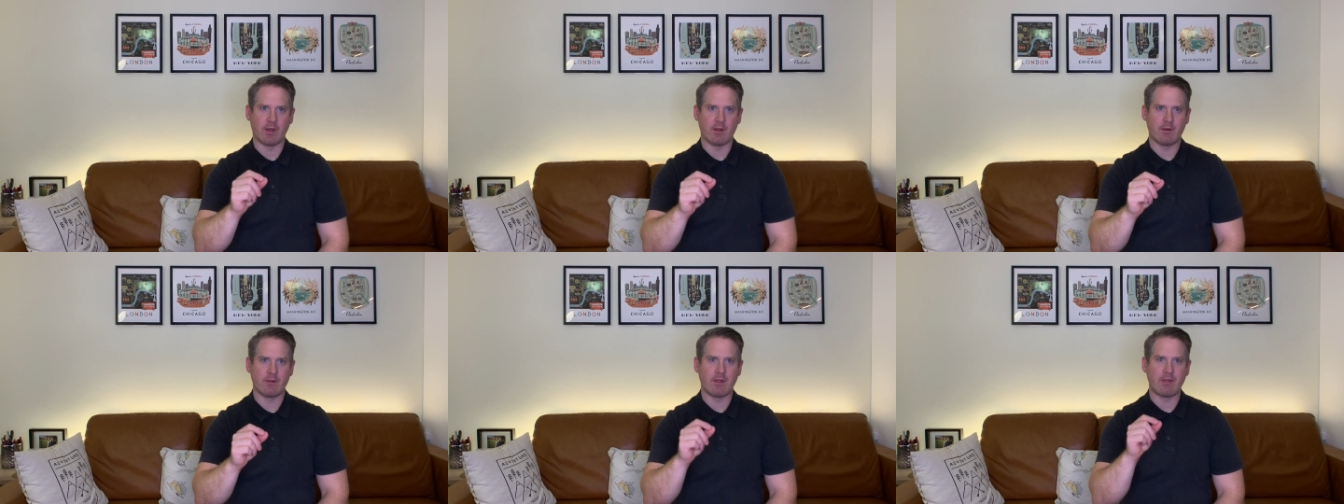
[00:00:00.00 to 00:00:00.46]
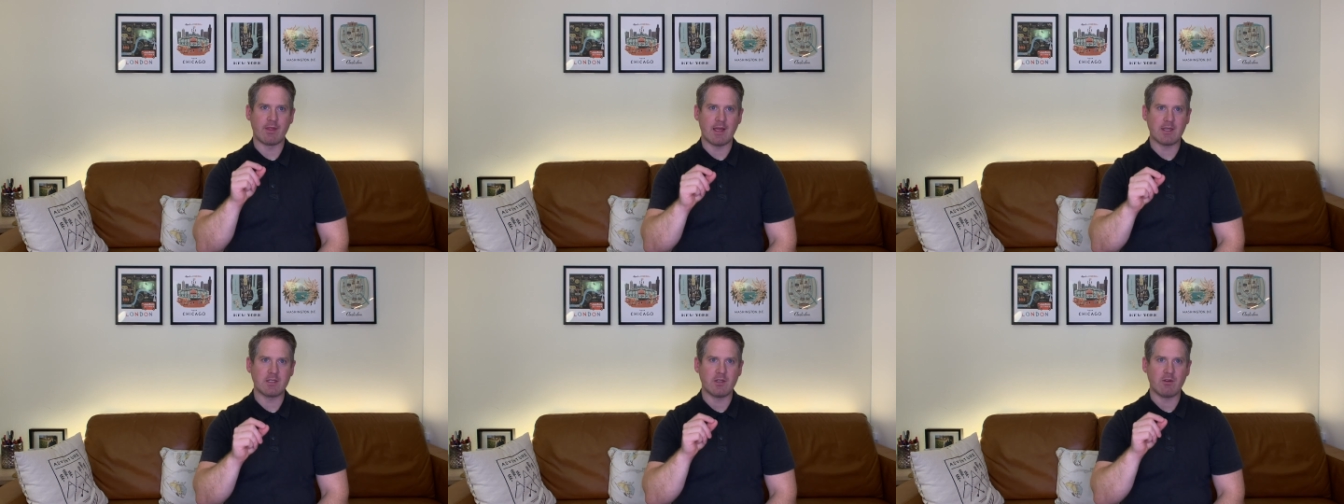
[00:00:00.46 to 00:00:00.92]
the
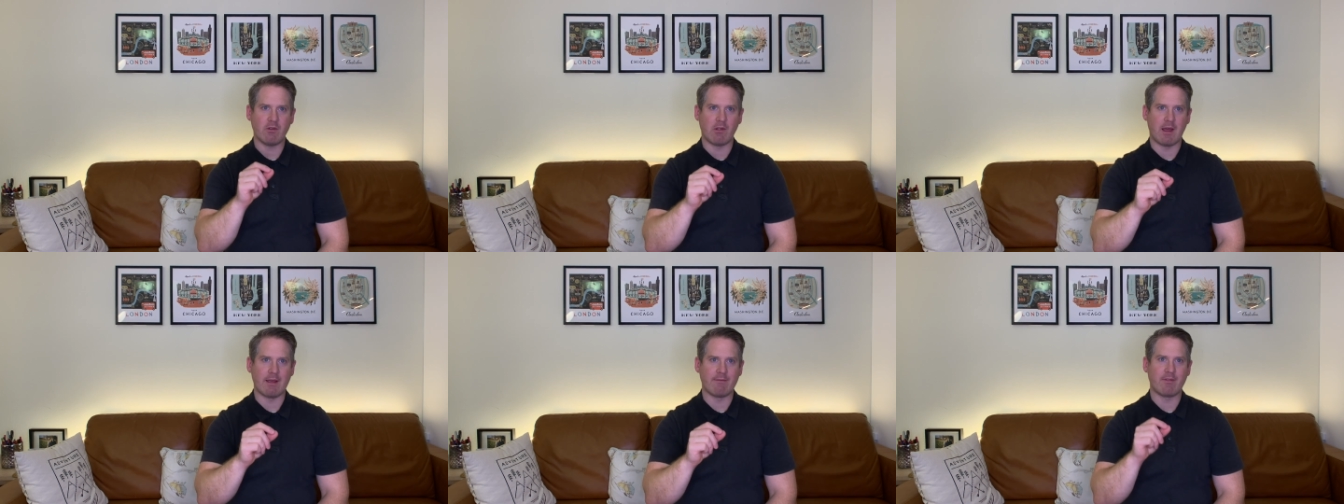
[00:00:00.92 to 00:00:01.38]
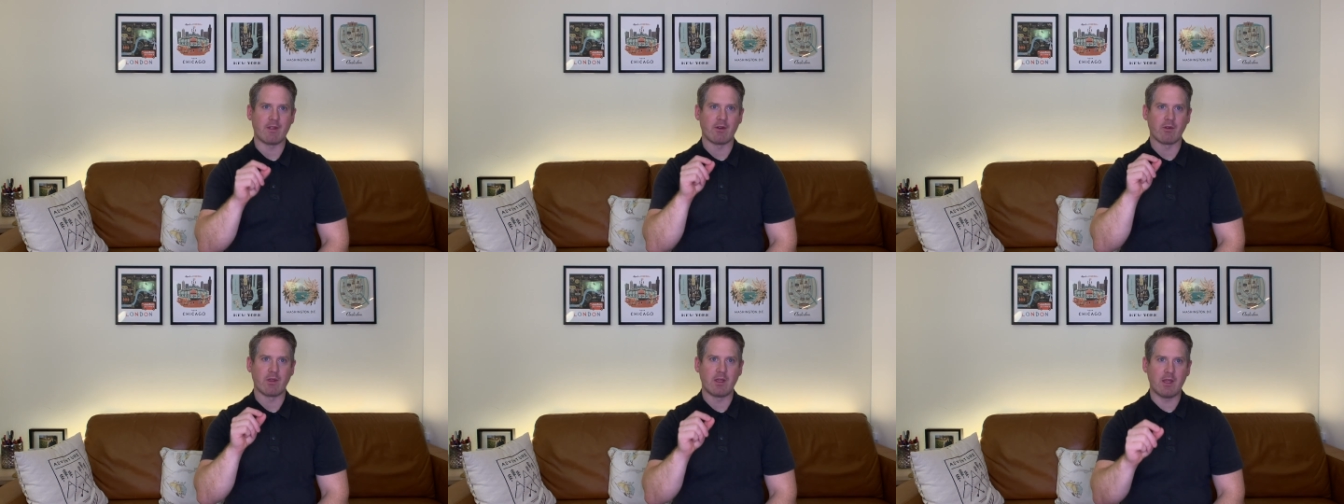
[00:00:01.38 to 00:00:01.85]
things in your life that are
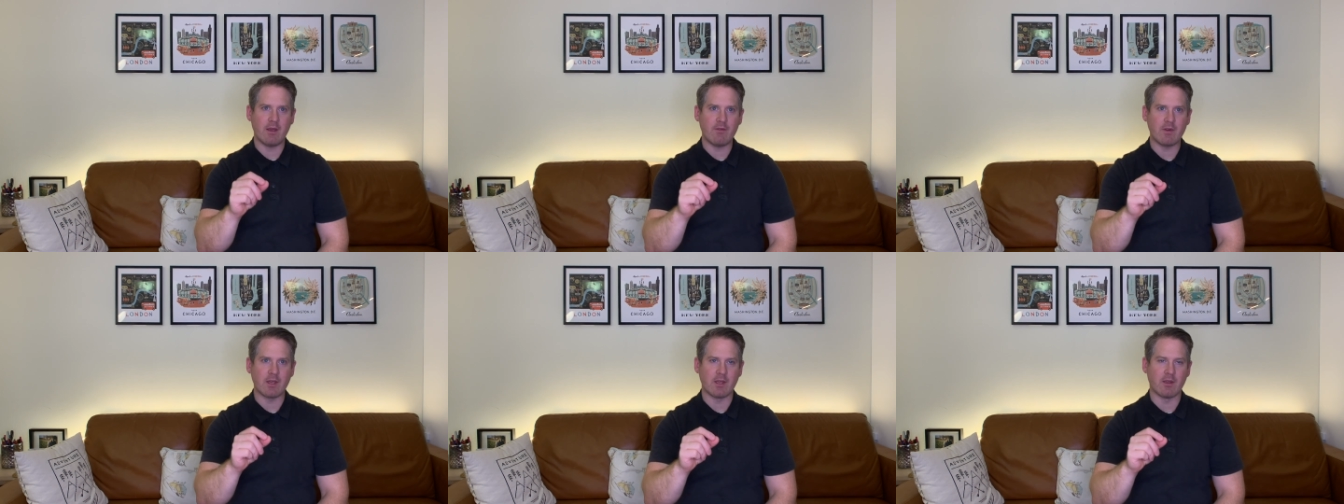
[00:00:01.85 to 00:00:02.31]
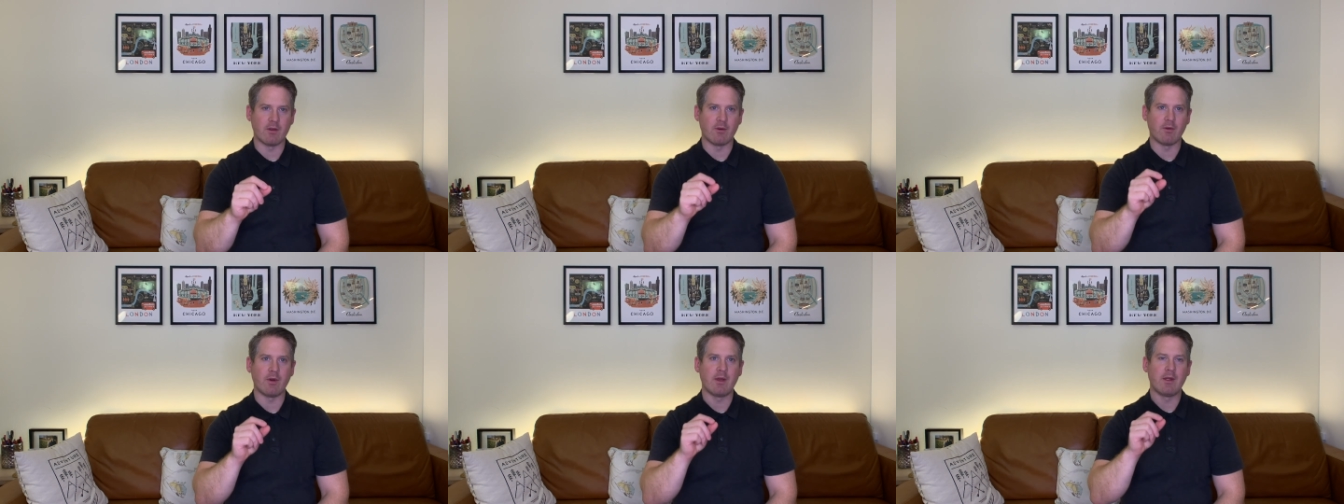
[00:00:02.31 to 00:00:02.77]
giving
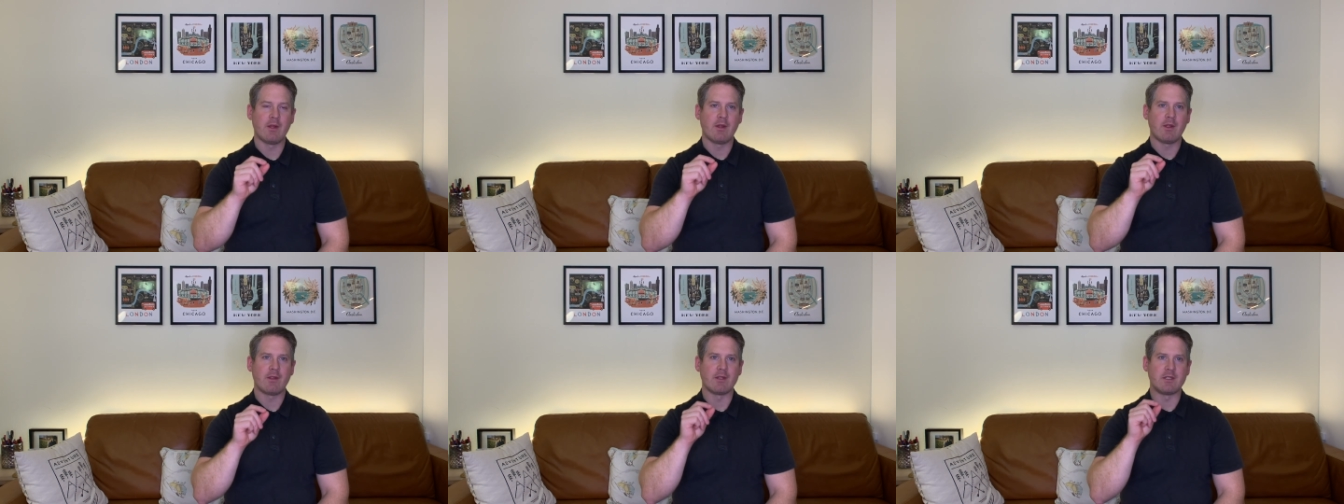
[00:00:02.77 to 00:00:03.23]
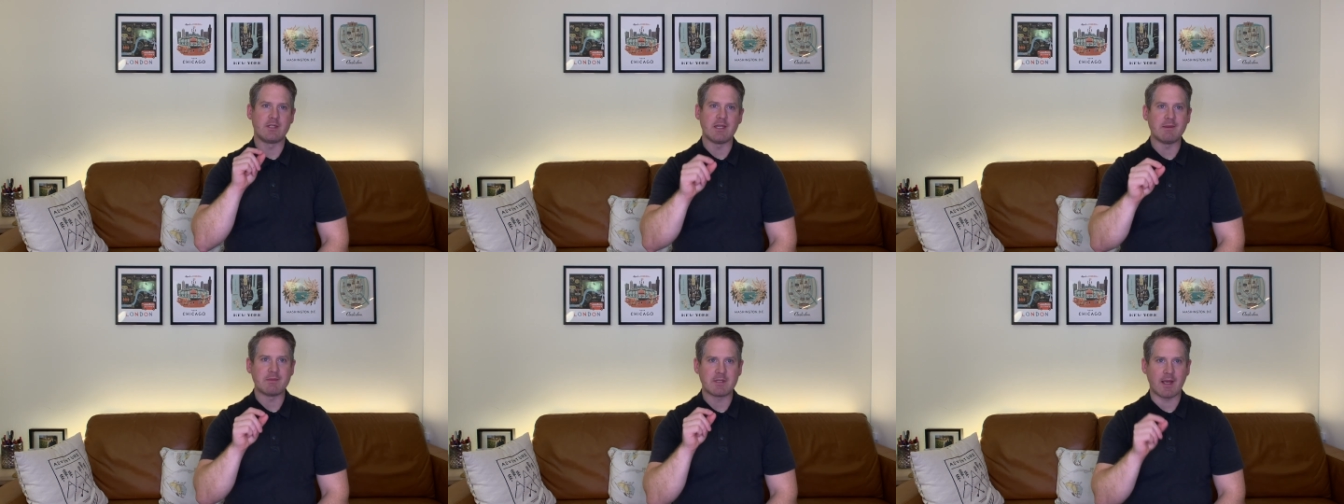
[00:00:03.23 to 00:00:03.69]
you the deep
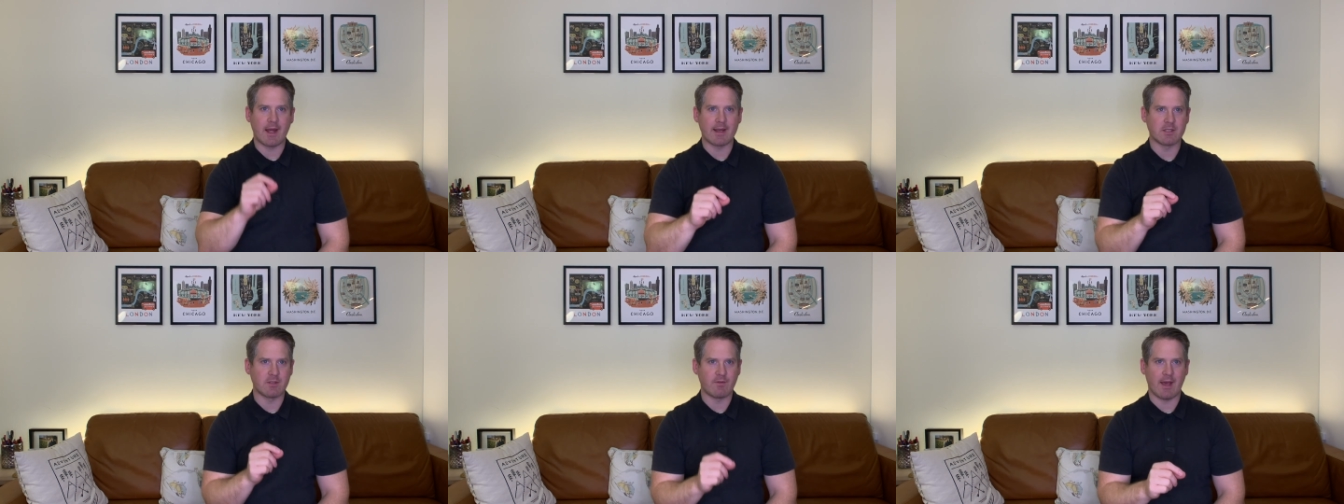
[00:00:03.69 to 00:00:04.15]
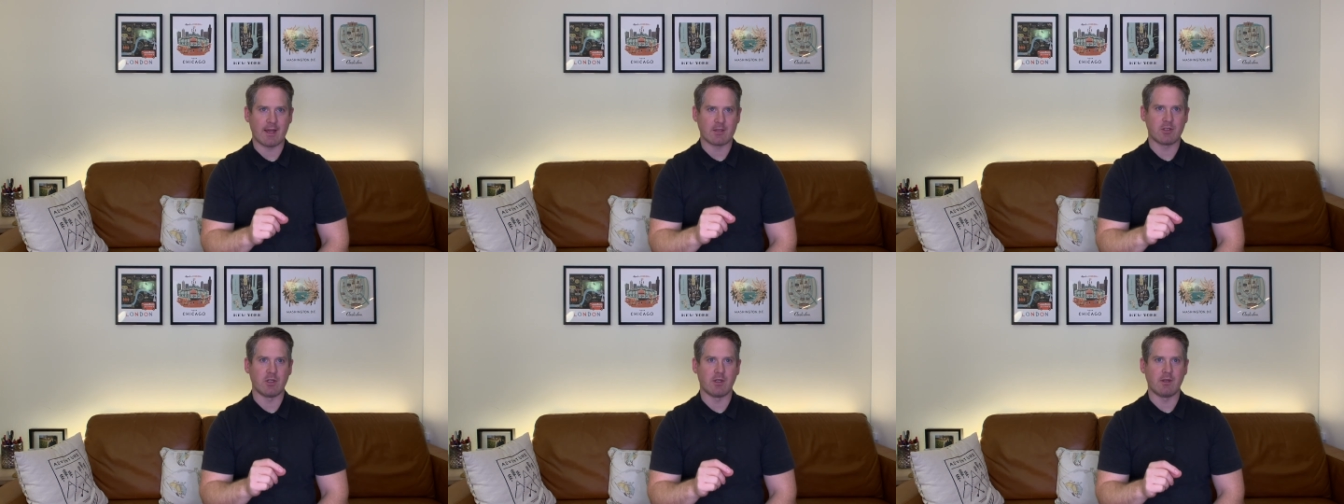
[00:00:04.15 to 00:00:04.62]

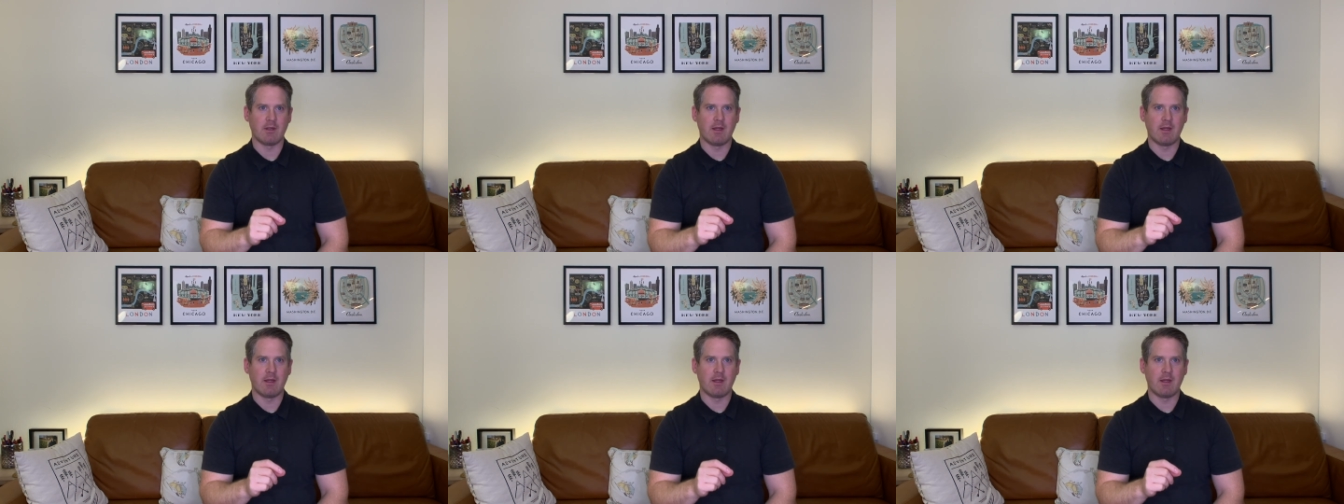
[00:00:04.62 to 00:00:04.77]
satisfaction.